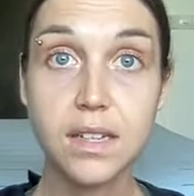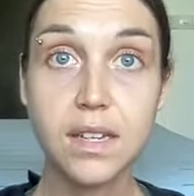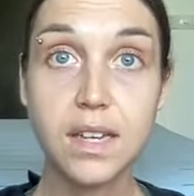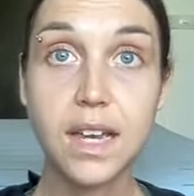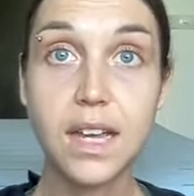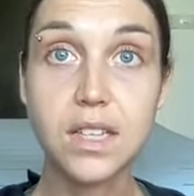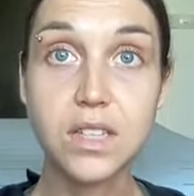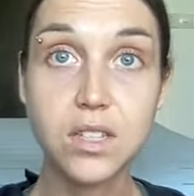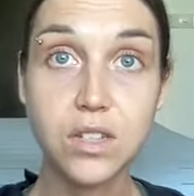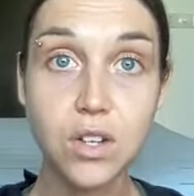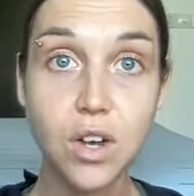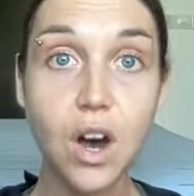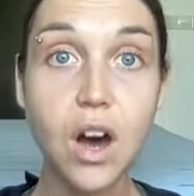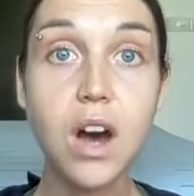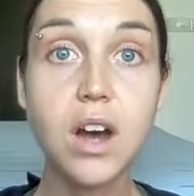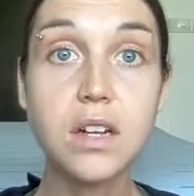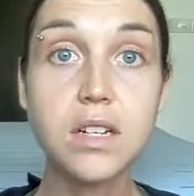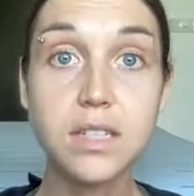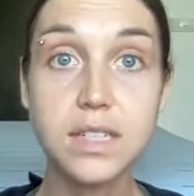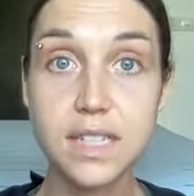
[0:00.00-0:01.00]
It's
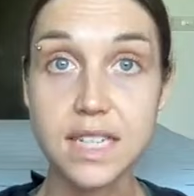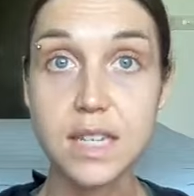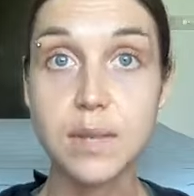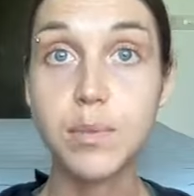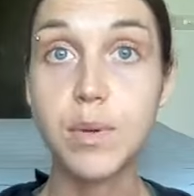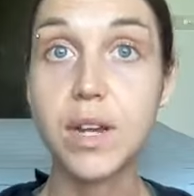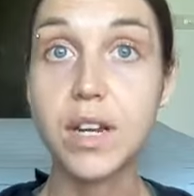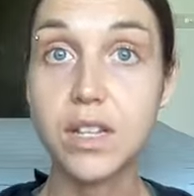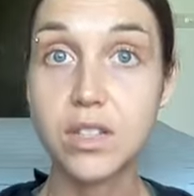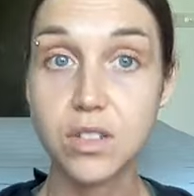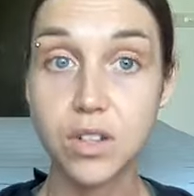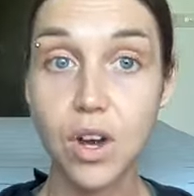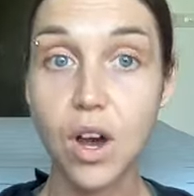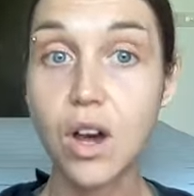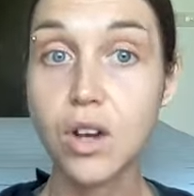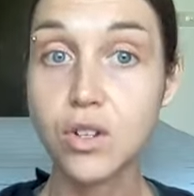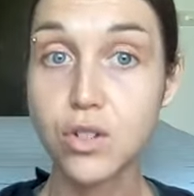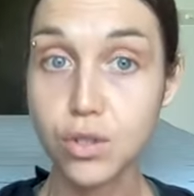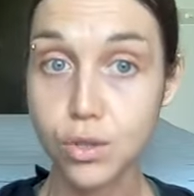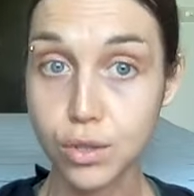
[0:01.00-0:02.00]
not deep and it's
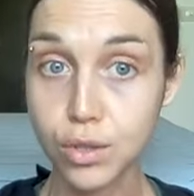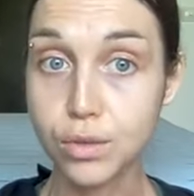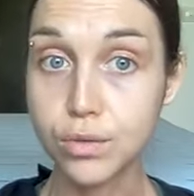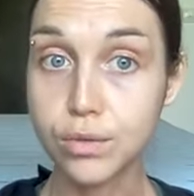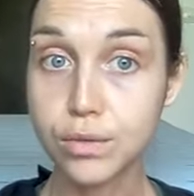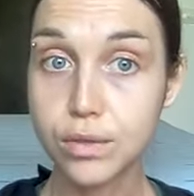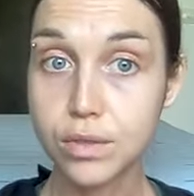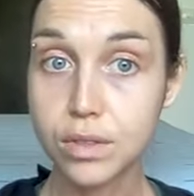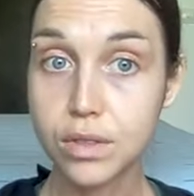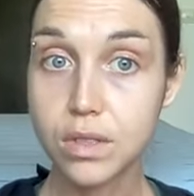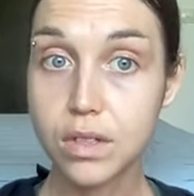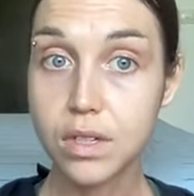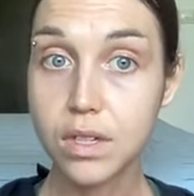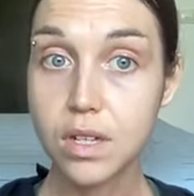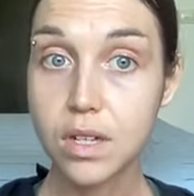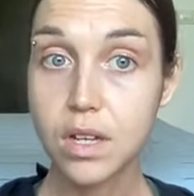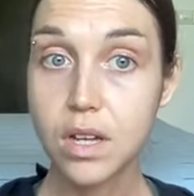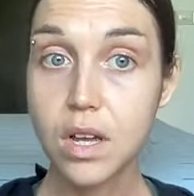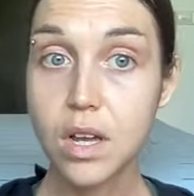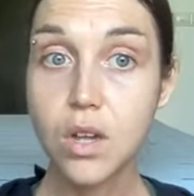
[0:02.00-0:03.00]
not true.
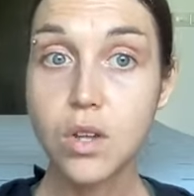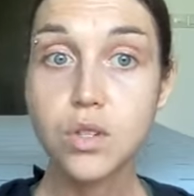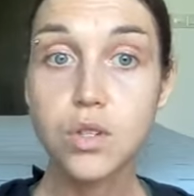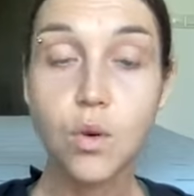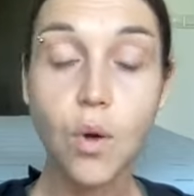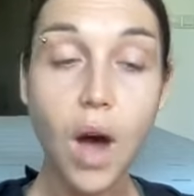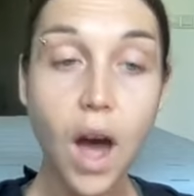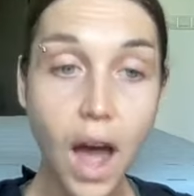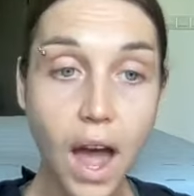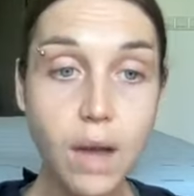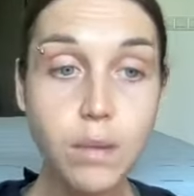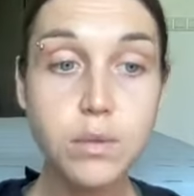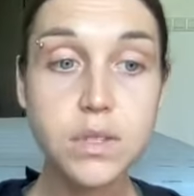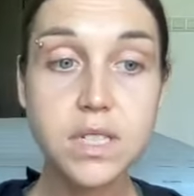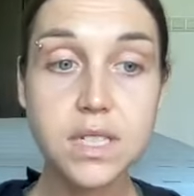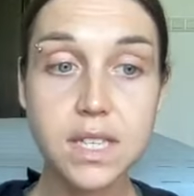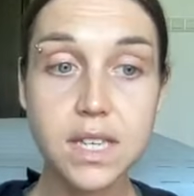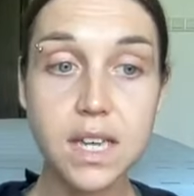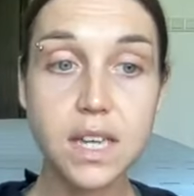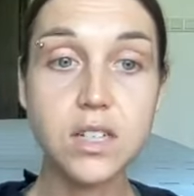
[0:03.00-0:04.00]
So I was
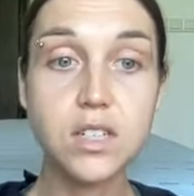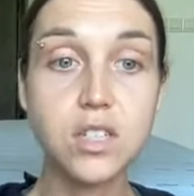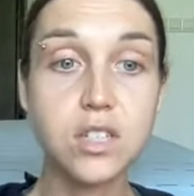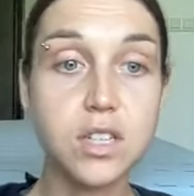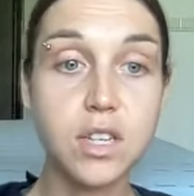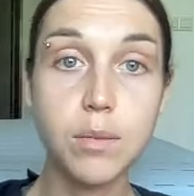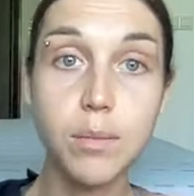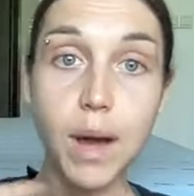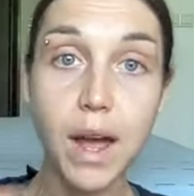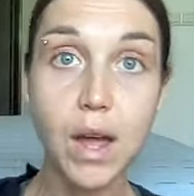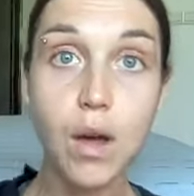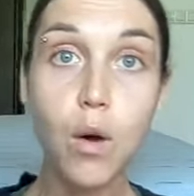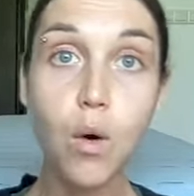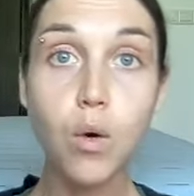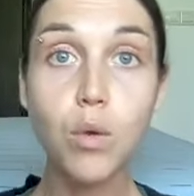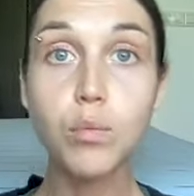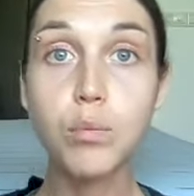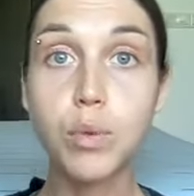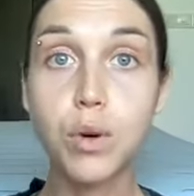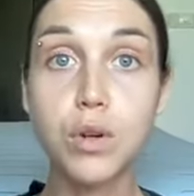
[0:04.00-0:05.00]
seeing just in my
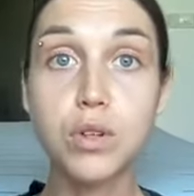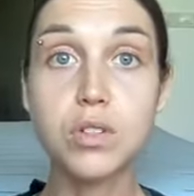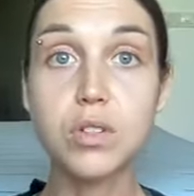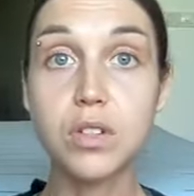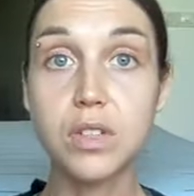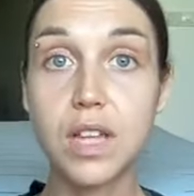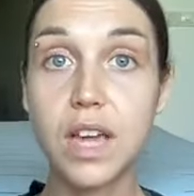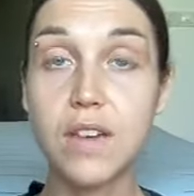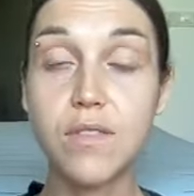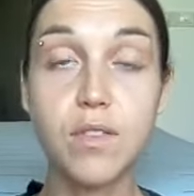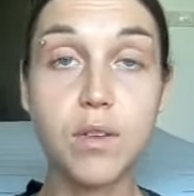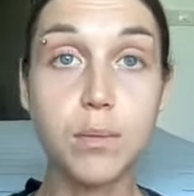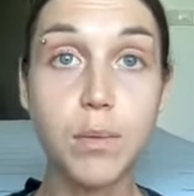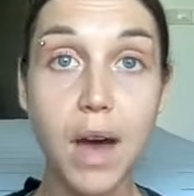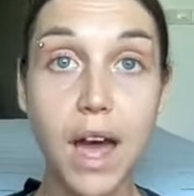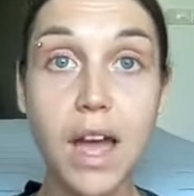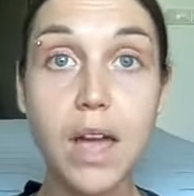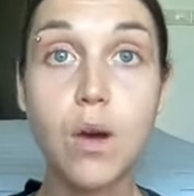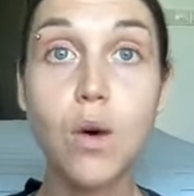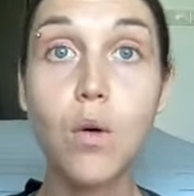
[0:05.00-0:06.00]
own personal life, in
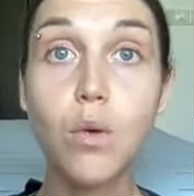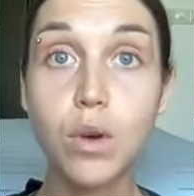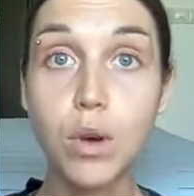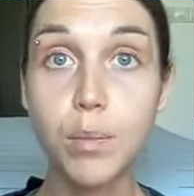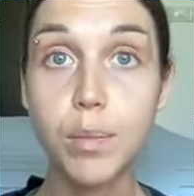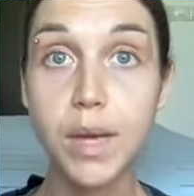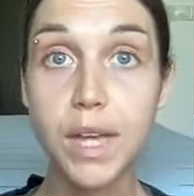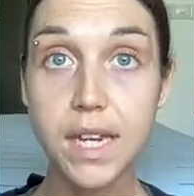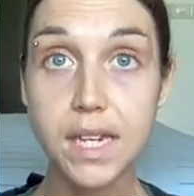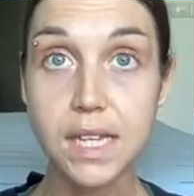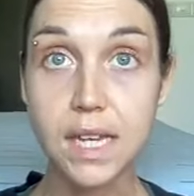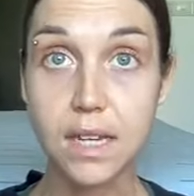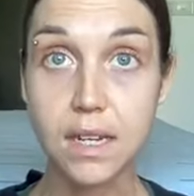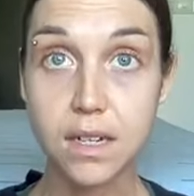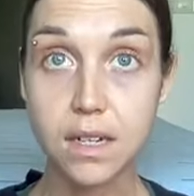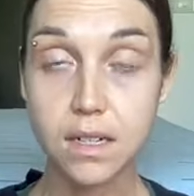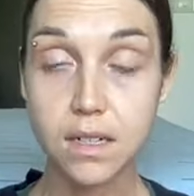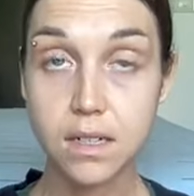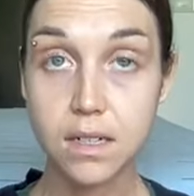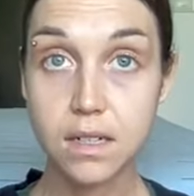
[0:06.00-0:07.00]
my own opinion.
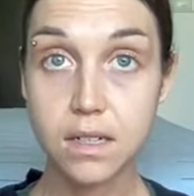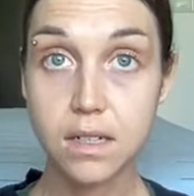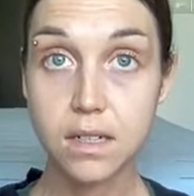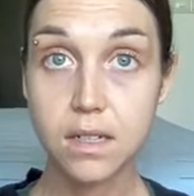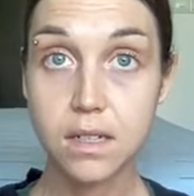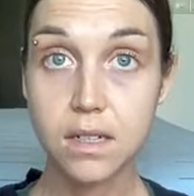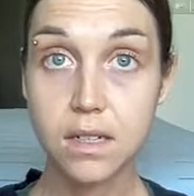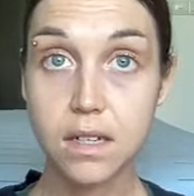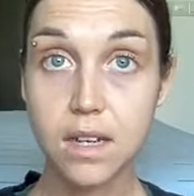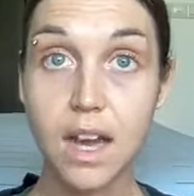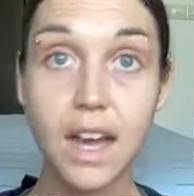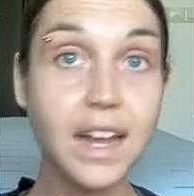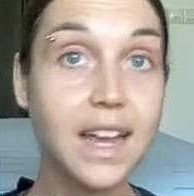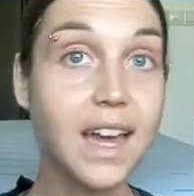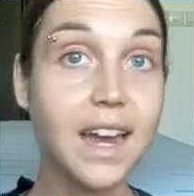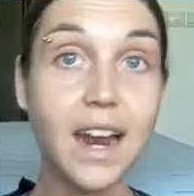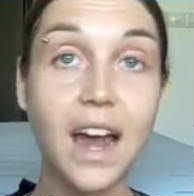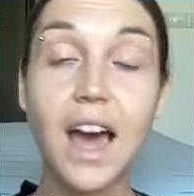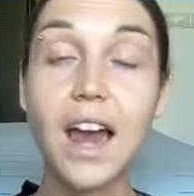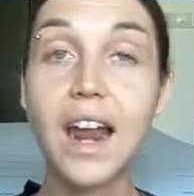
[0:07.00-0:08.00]

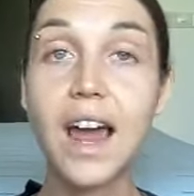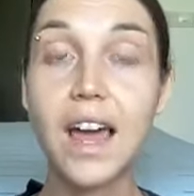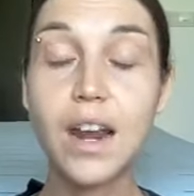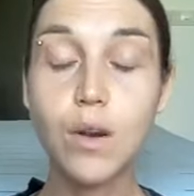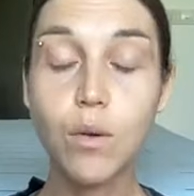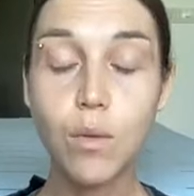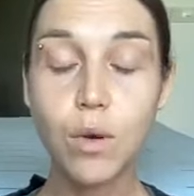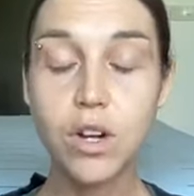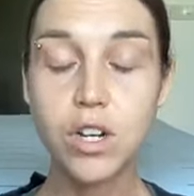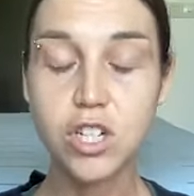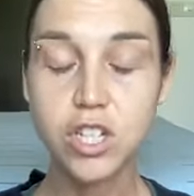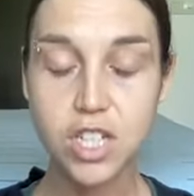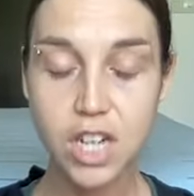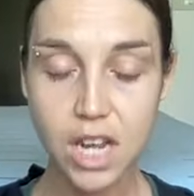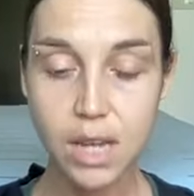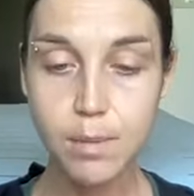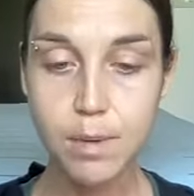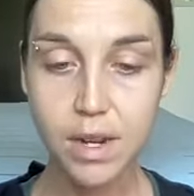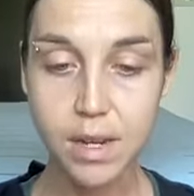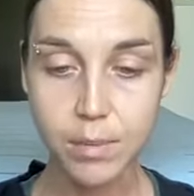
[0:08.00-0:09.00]
Again, and I don't want to
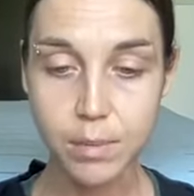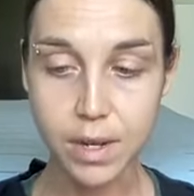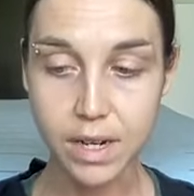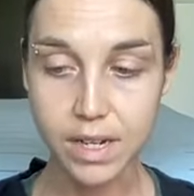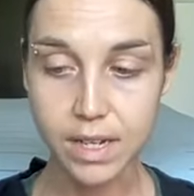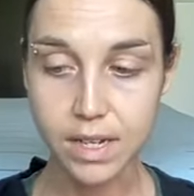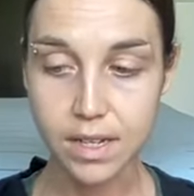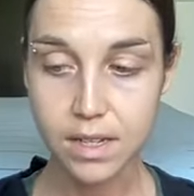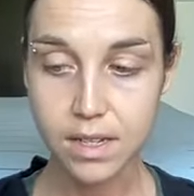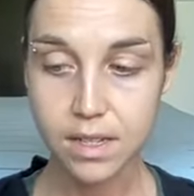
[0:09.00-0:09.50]
shame anybody.